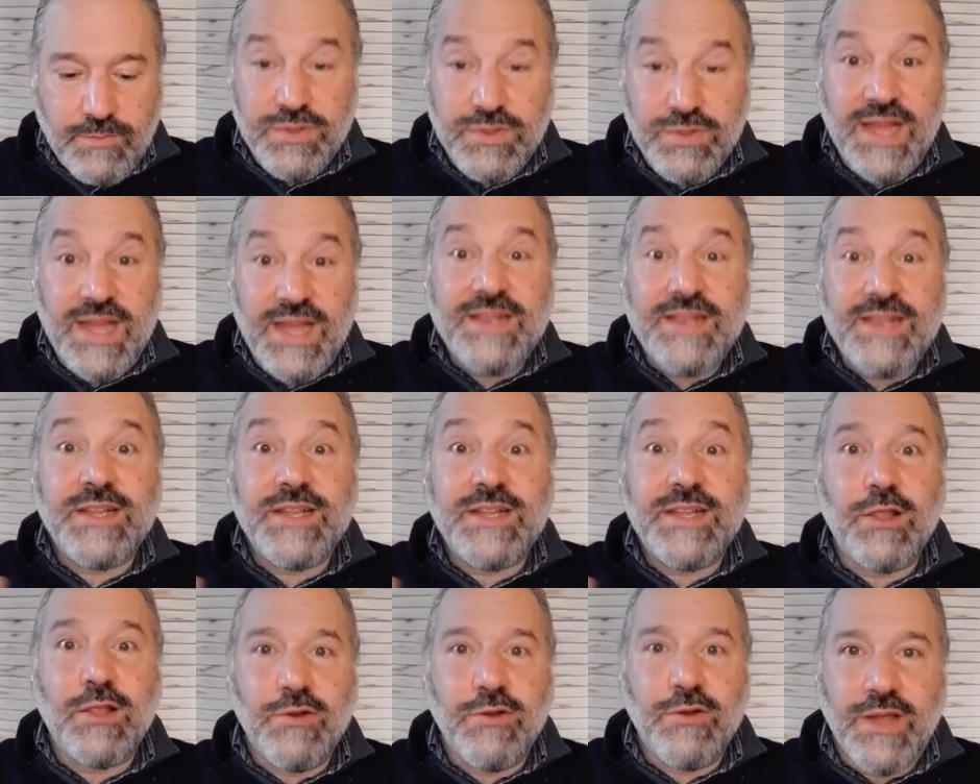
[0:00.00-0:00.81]

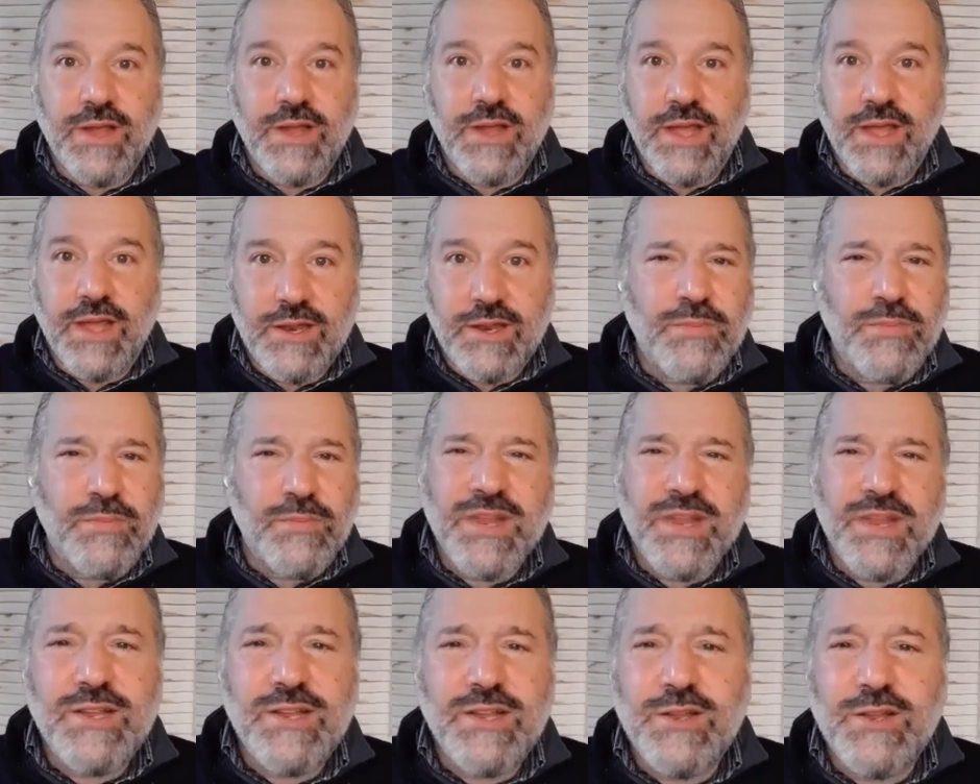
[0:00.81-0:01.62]
blended learning and
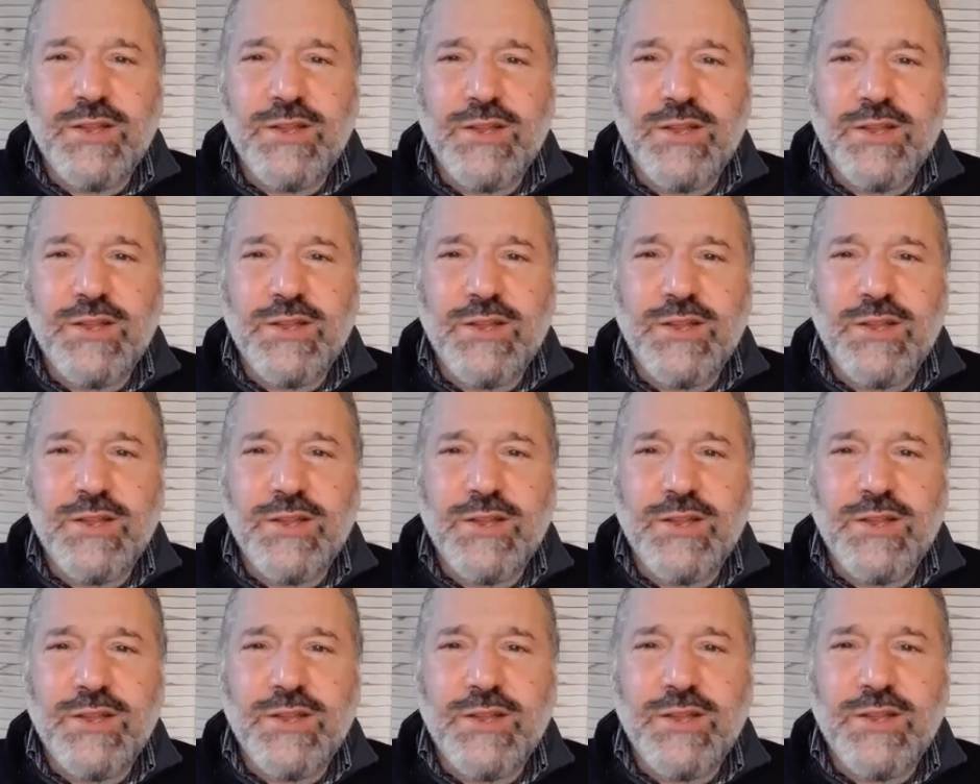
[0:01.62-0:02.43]
nobody knew
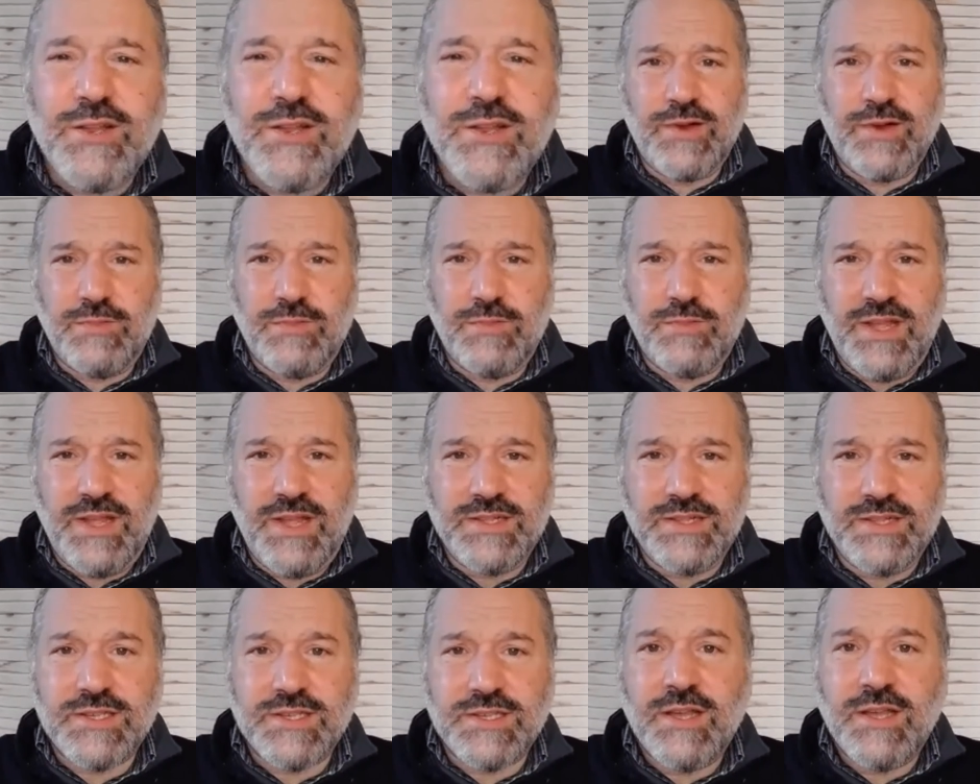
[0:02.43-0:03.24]
exactly what it
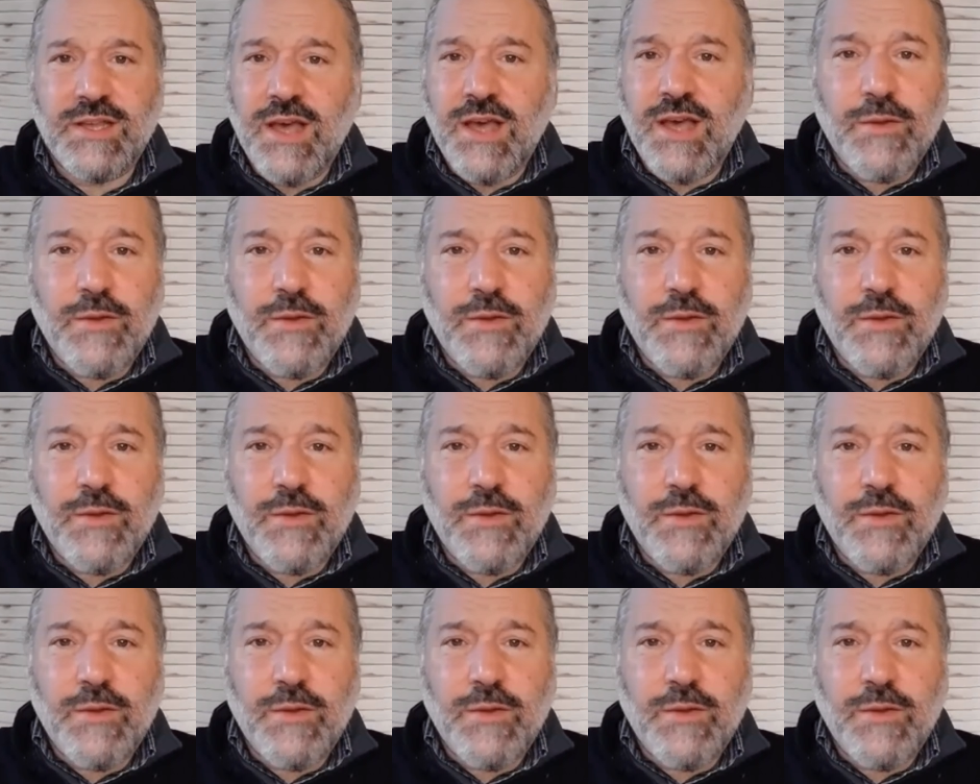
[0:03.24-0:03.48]
means.